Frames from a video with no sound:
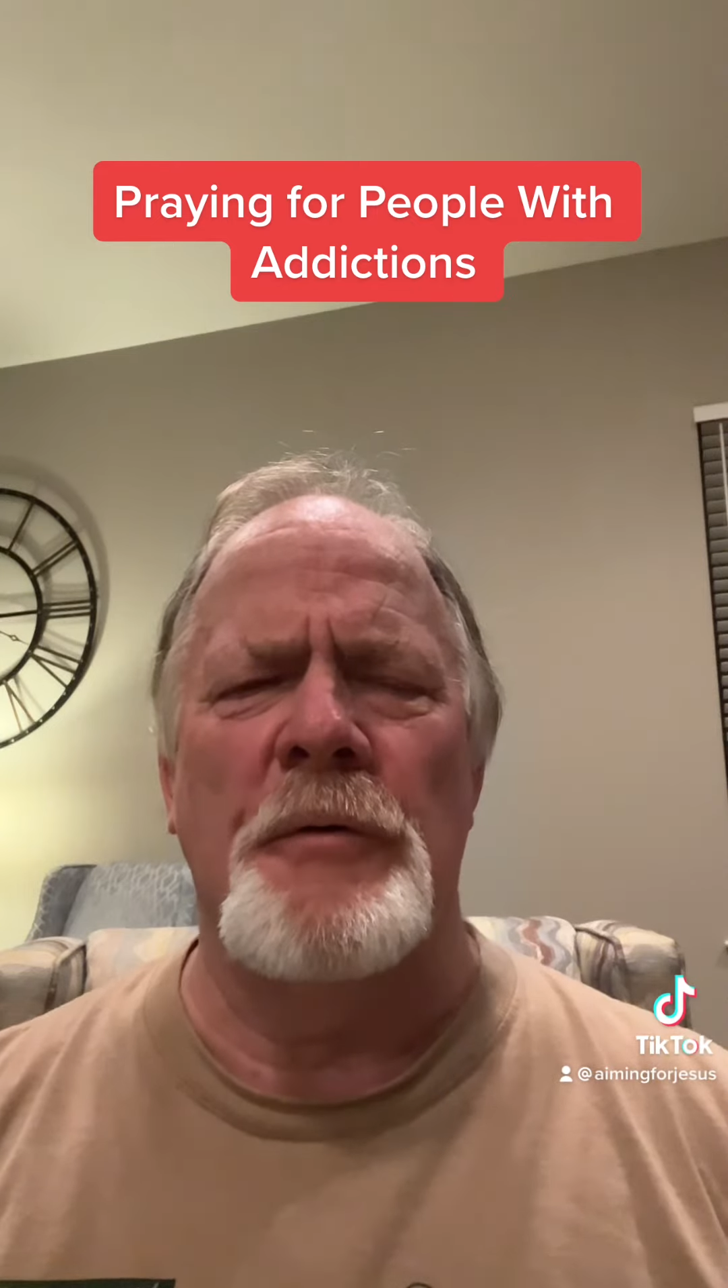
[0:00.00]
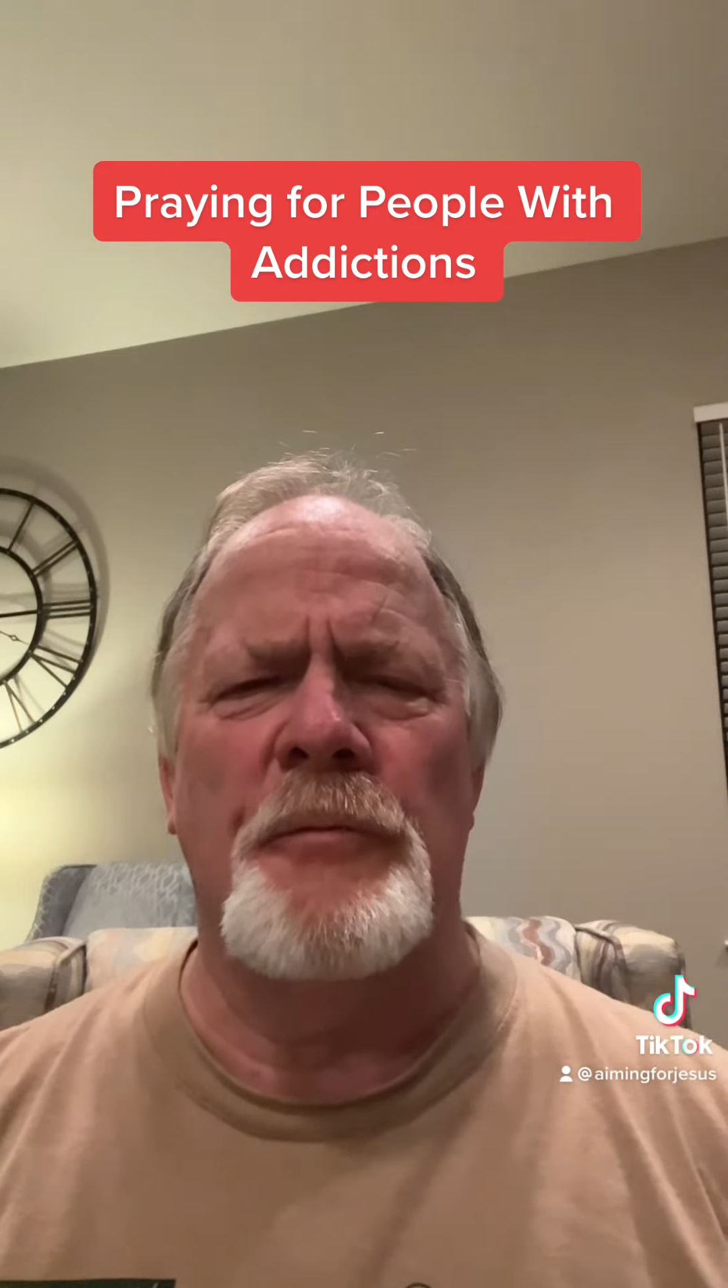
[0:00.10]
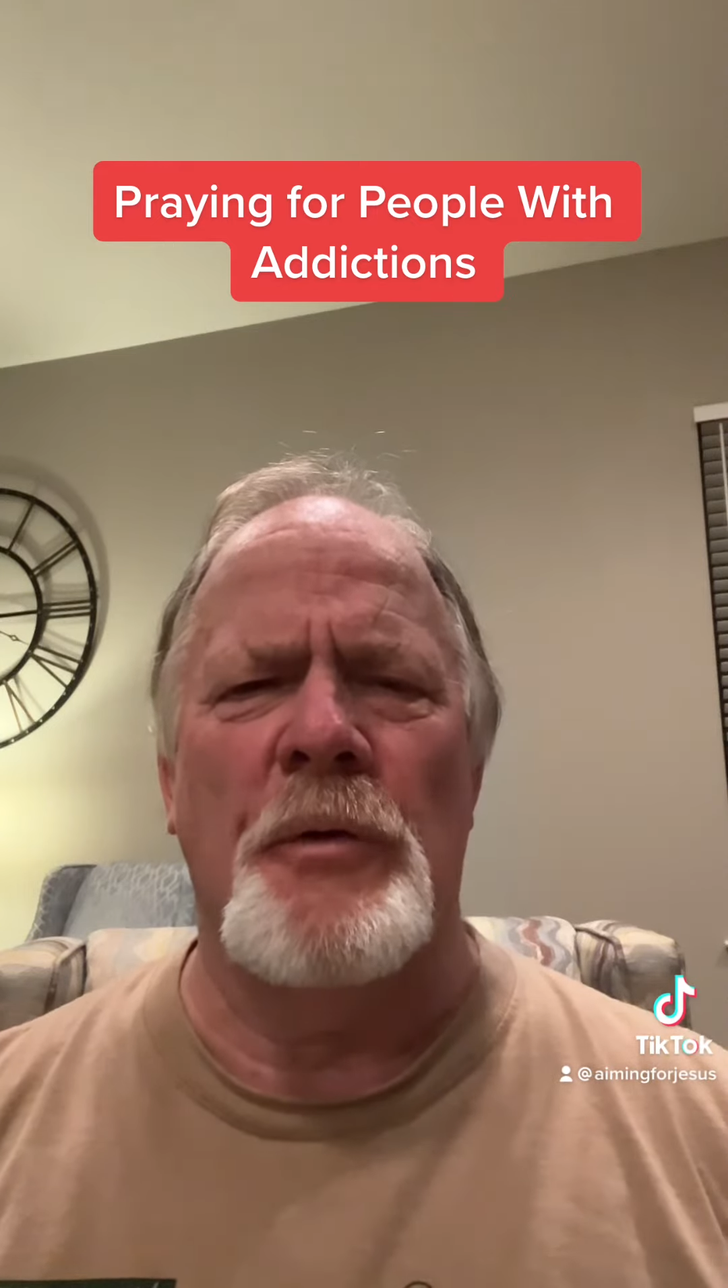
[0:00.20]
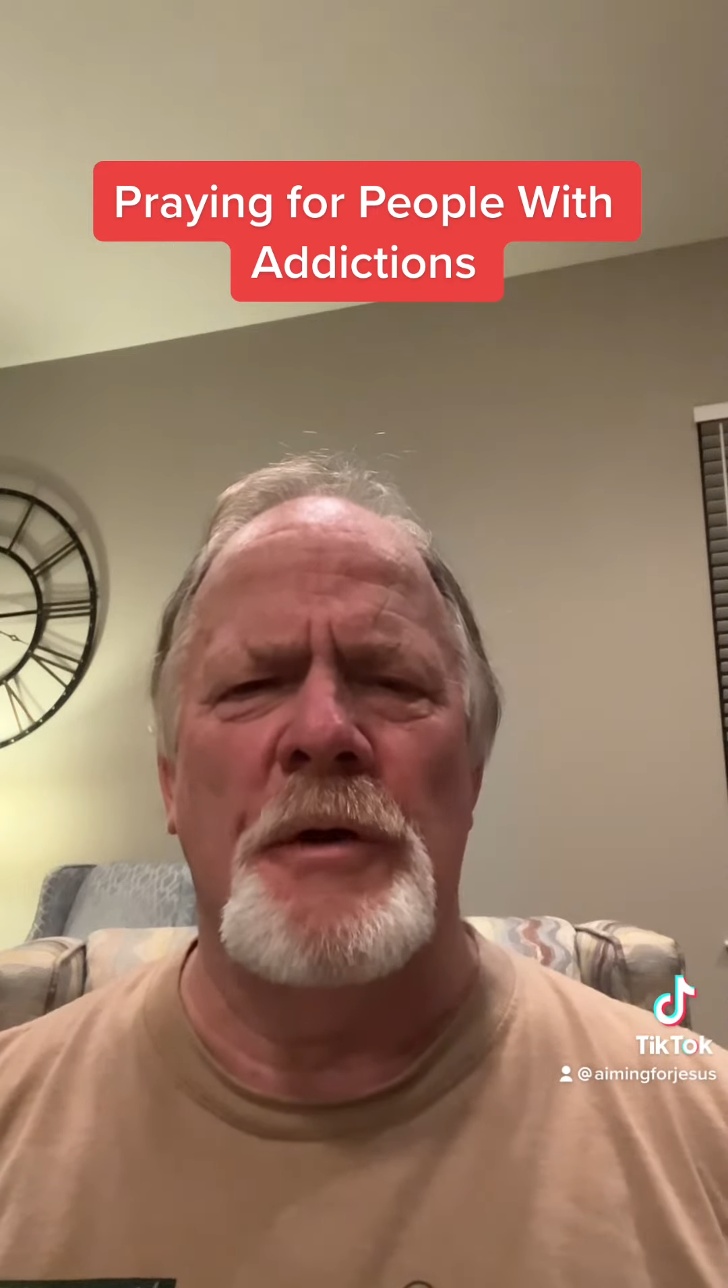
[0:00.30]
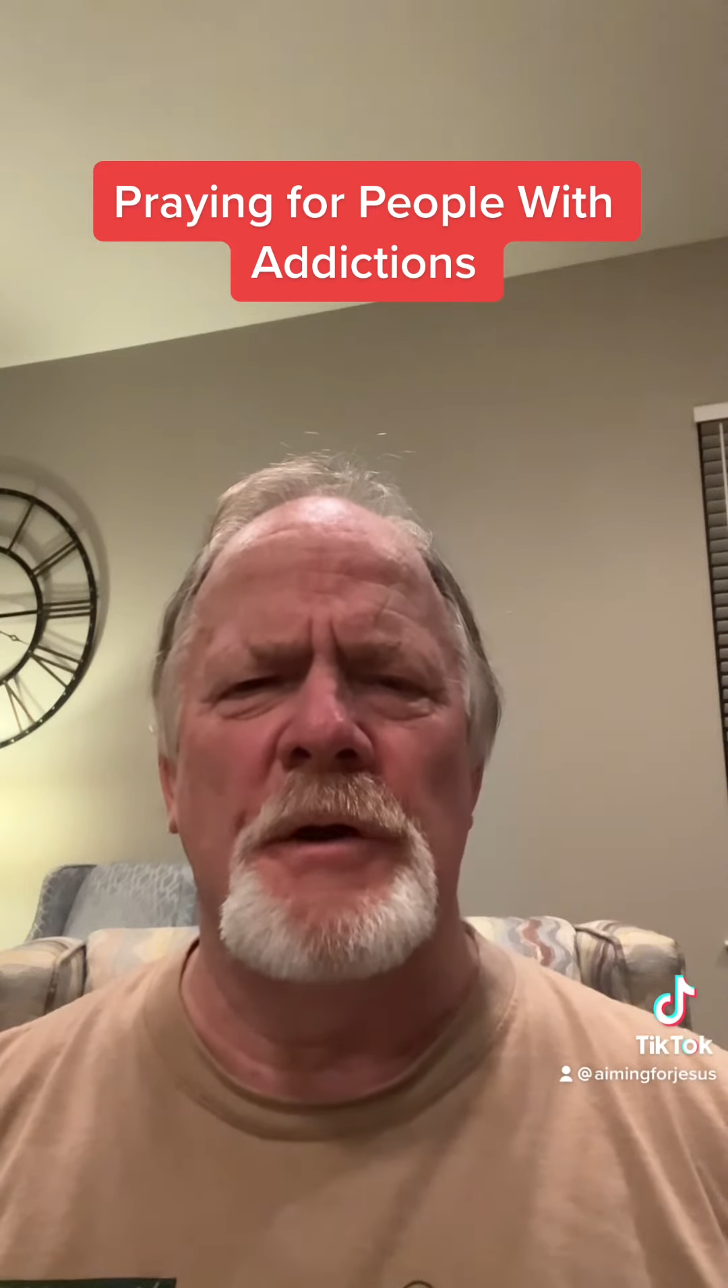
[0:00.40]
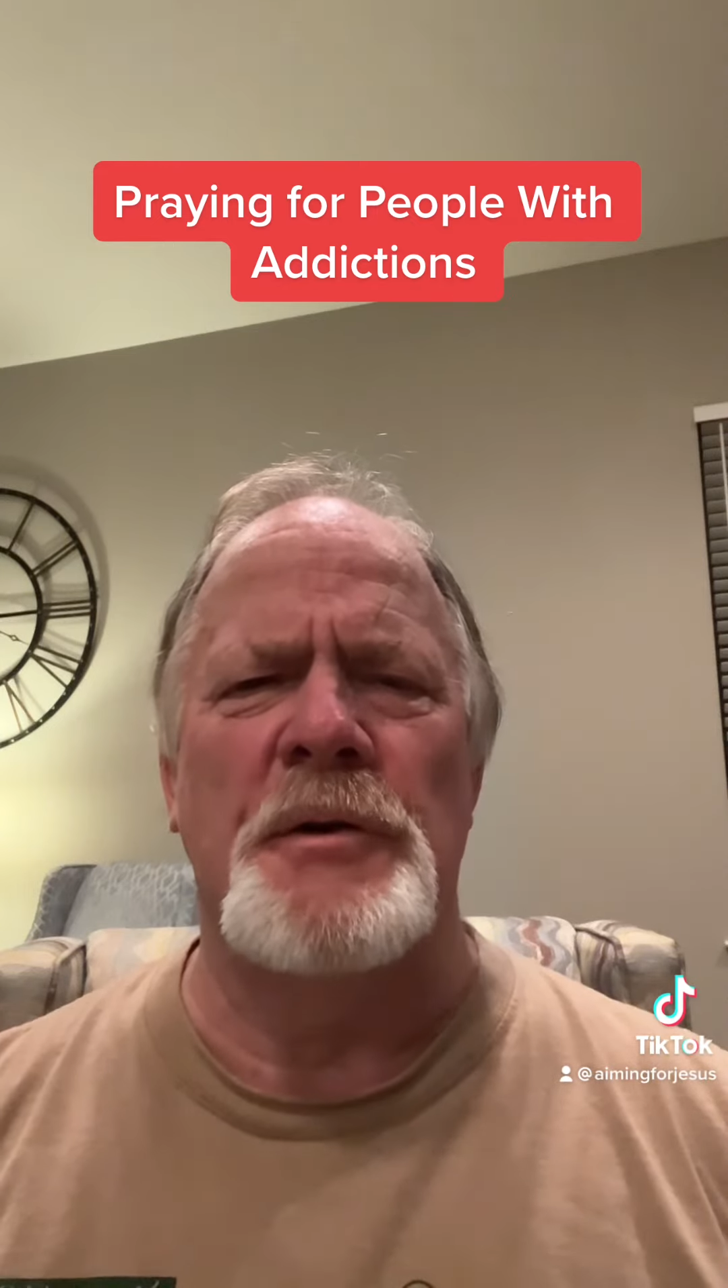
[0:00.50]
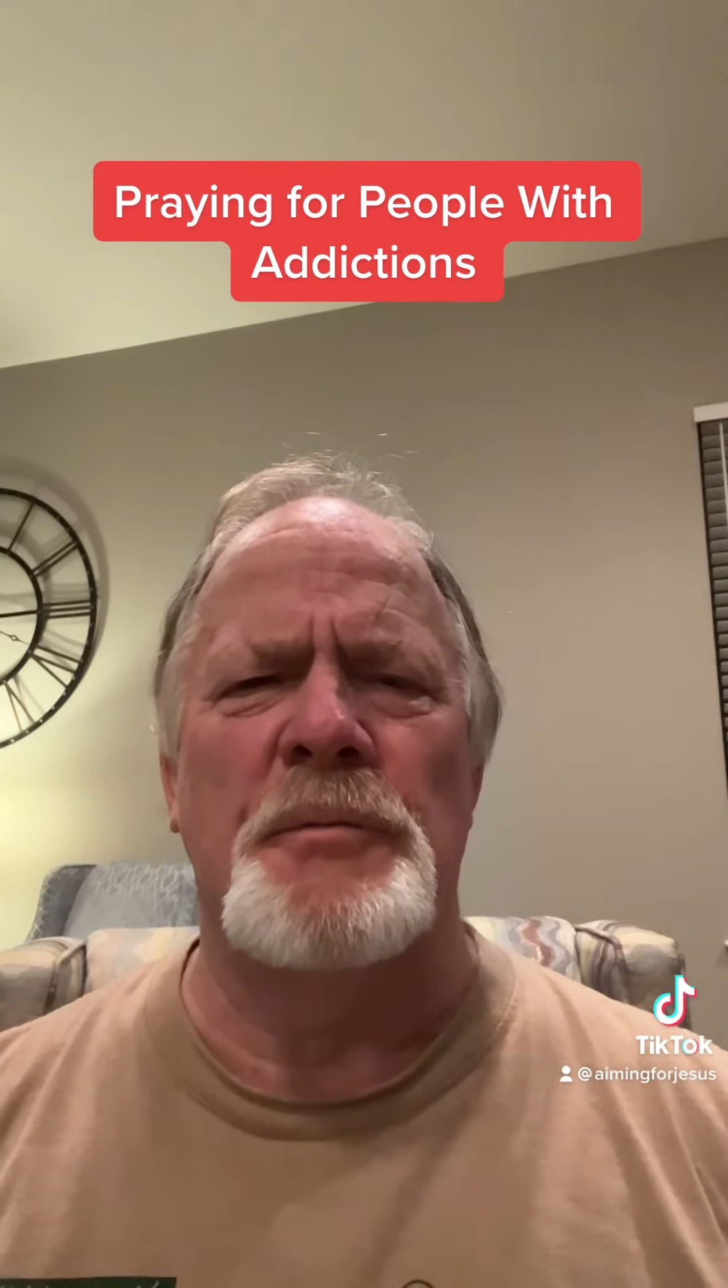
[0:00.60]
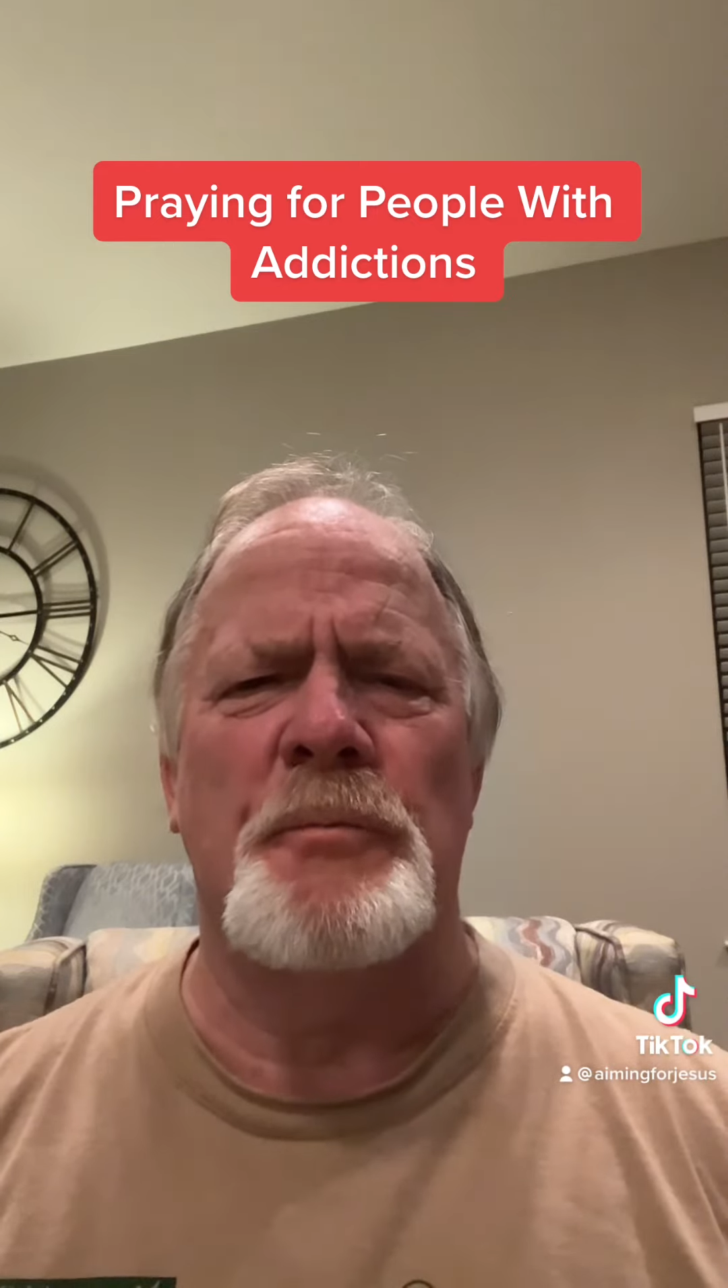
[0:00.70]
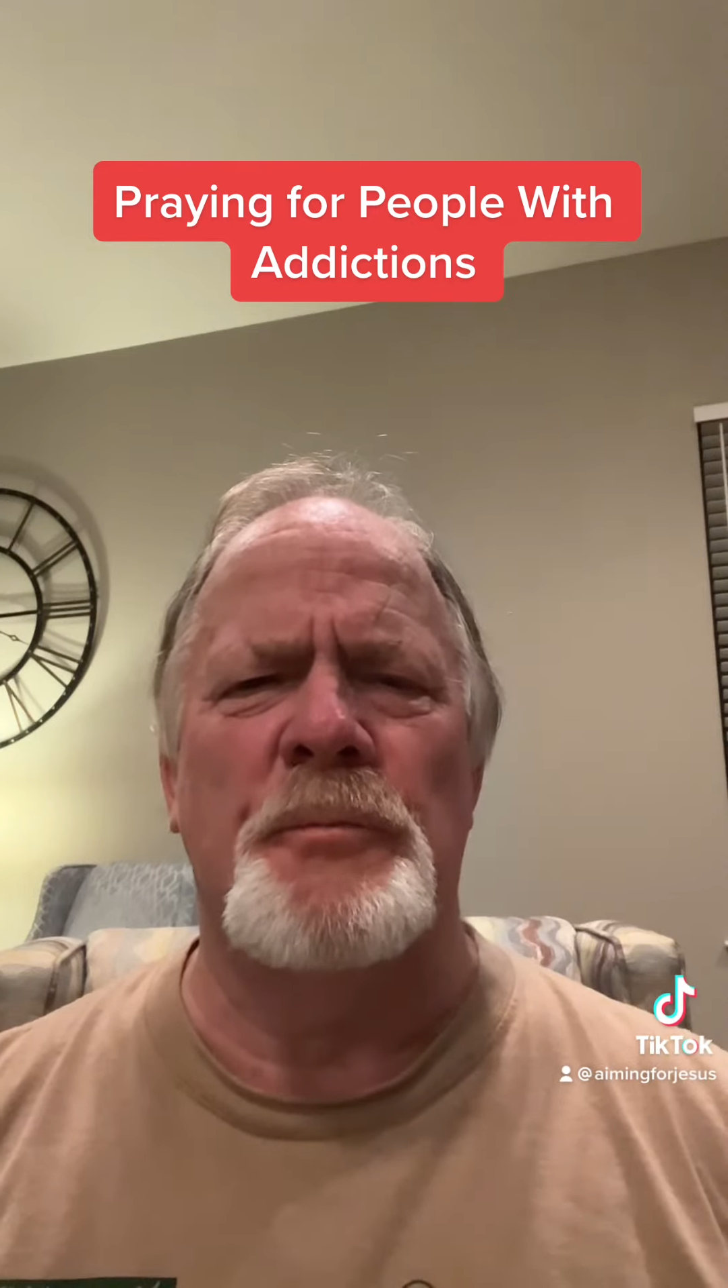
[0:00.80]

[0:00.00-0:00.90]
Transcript: for each